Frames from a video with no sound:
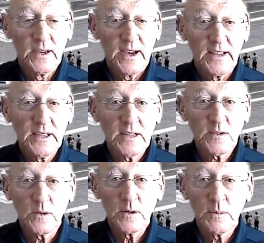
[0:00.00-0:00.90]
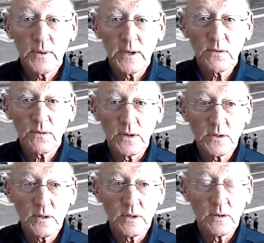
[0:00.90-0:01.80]
I think that's a good place for
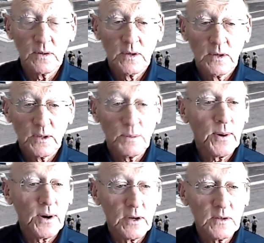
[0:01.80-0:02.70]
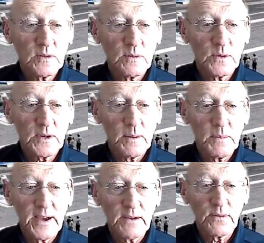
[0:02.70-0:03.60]
us to pause, and we'll come
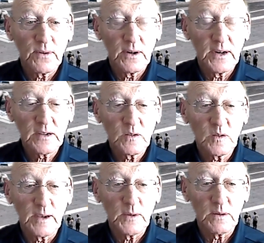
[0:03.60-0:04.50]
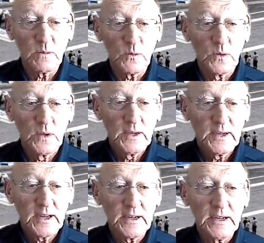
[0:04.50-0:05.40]
back for our next segment, and we'll kind of